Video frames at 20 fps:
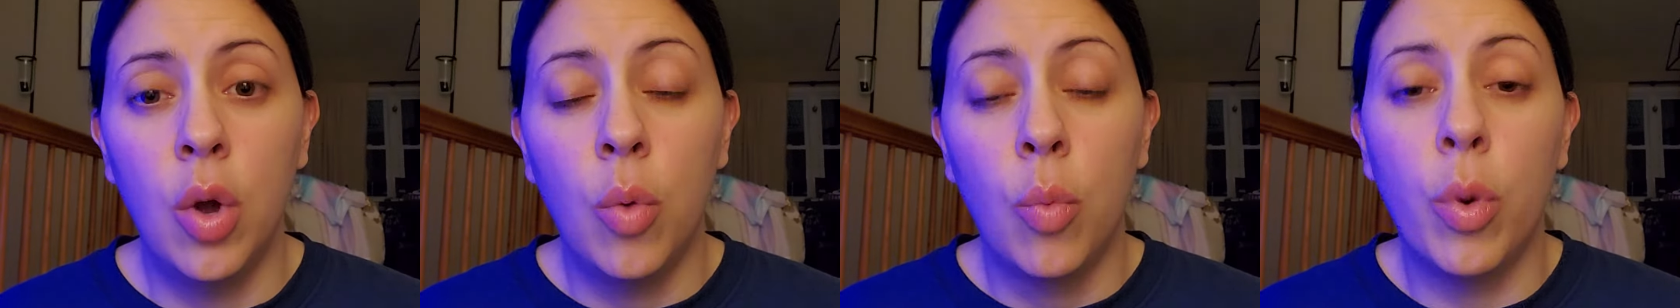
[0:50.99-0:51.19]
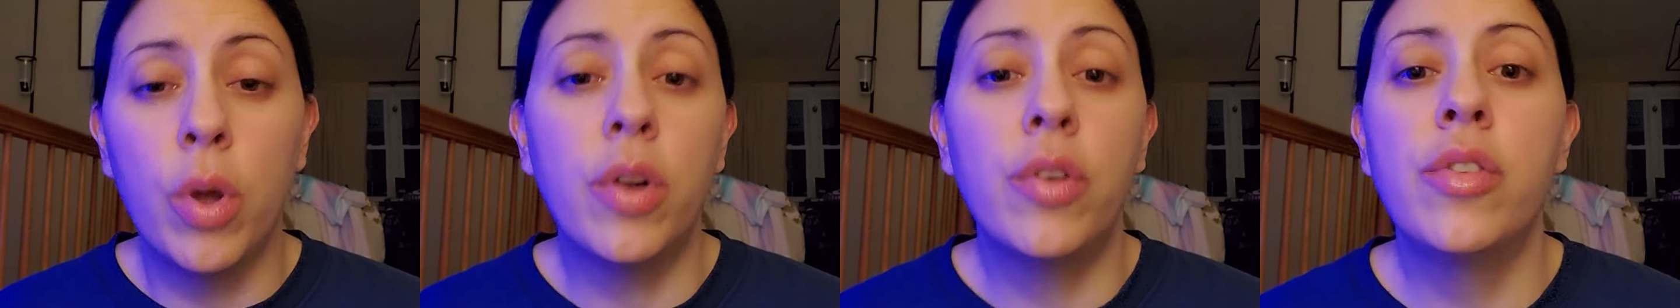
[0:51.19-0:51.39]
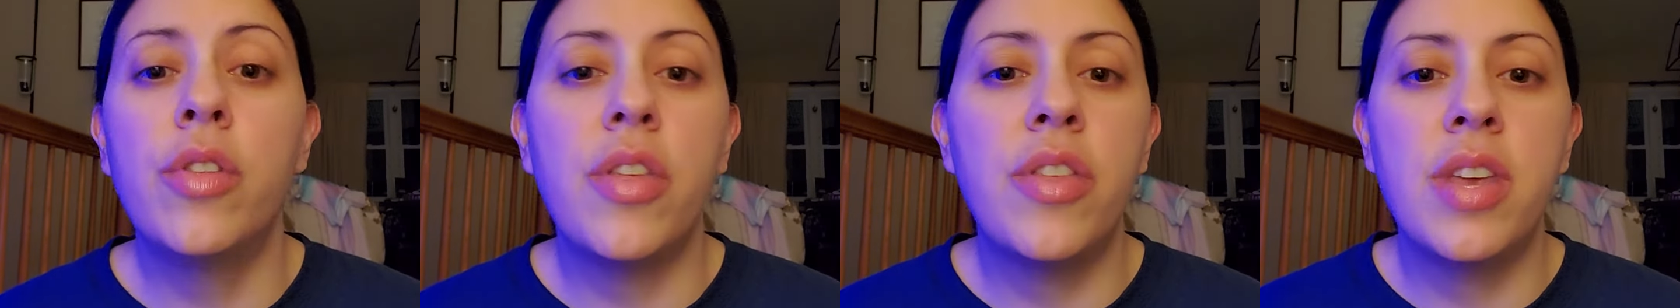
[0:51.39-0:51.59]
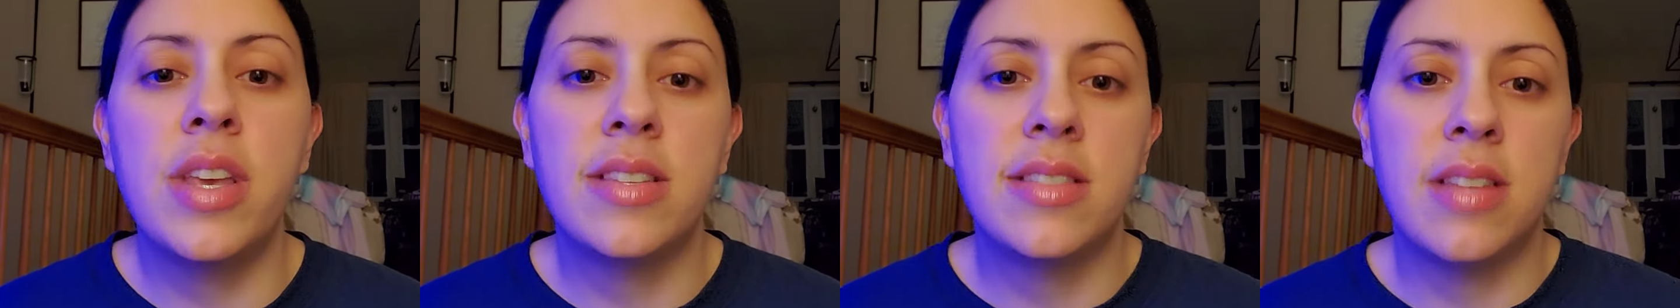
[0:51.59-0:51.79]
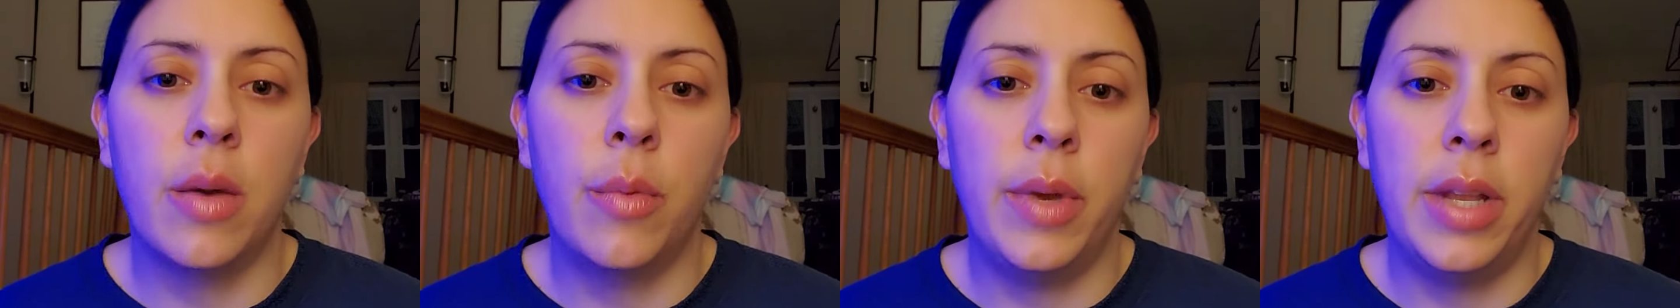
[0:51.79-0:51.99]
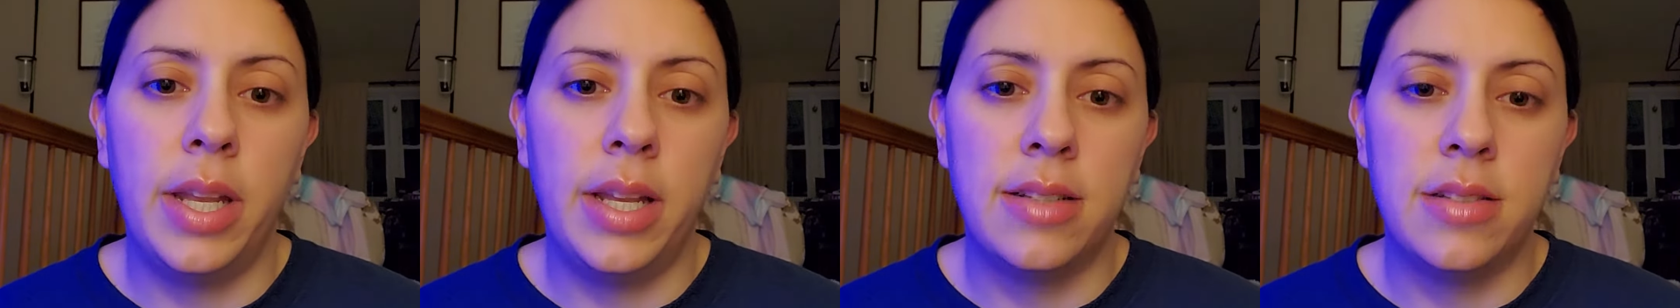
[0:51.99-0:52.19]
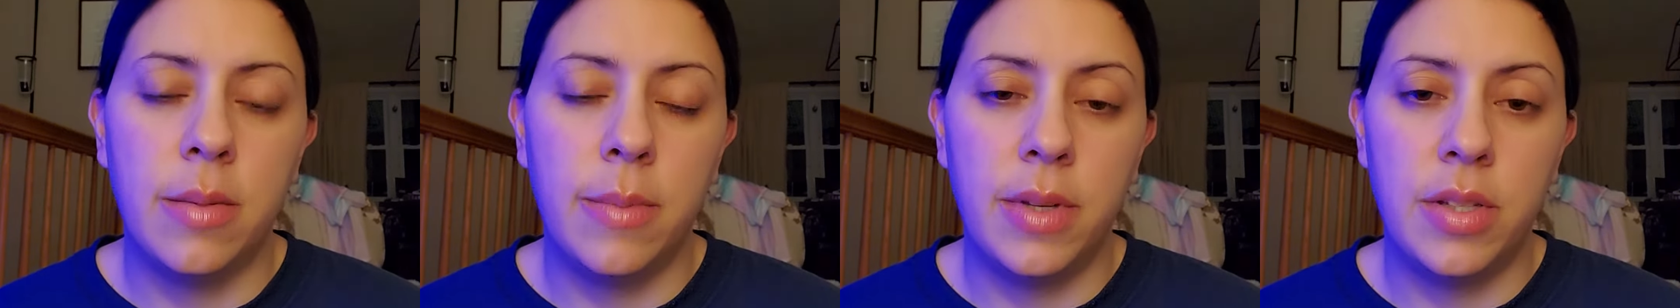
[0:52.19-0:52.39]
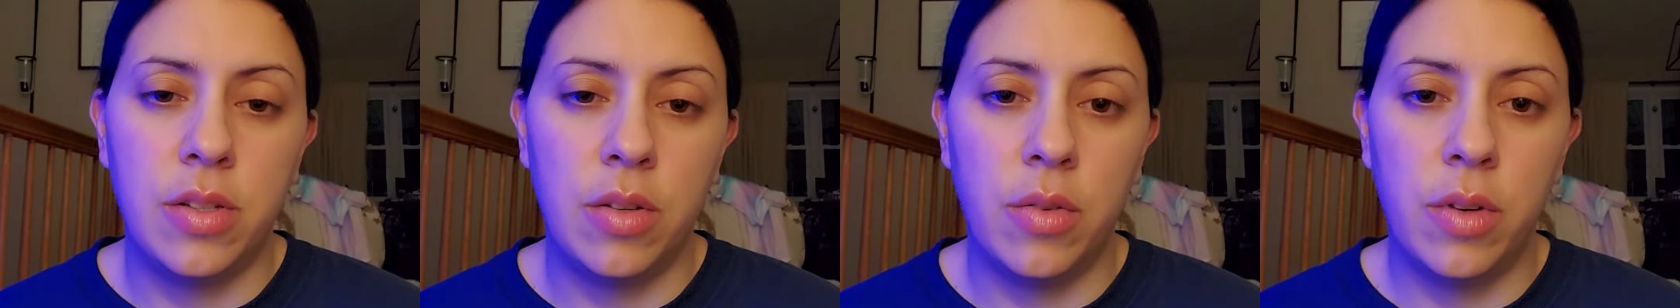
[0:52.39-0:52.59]
what are the things that we need to
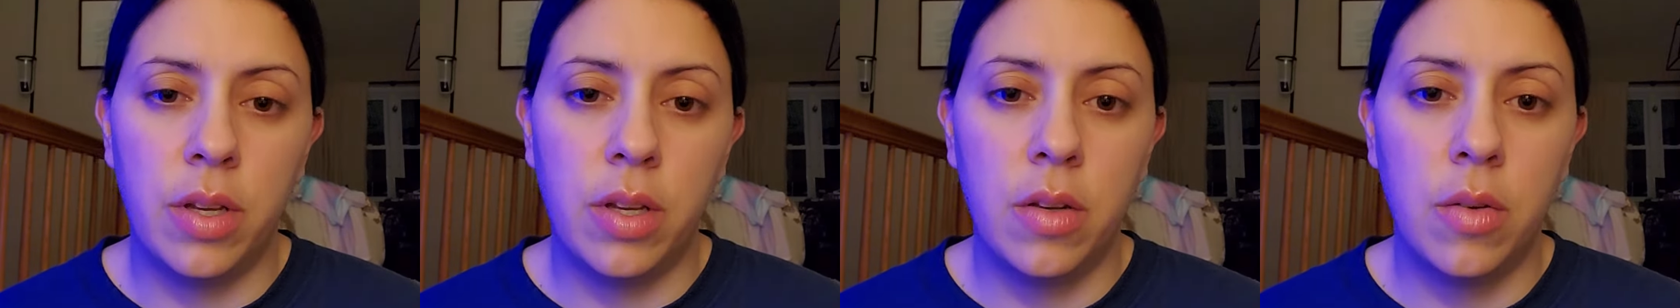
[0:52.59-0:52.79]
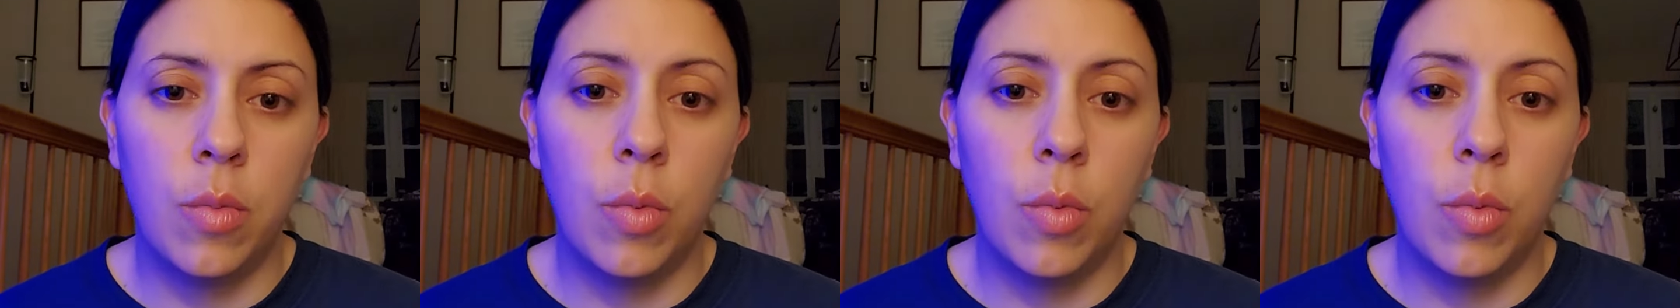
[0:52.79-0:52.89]
be doing?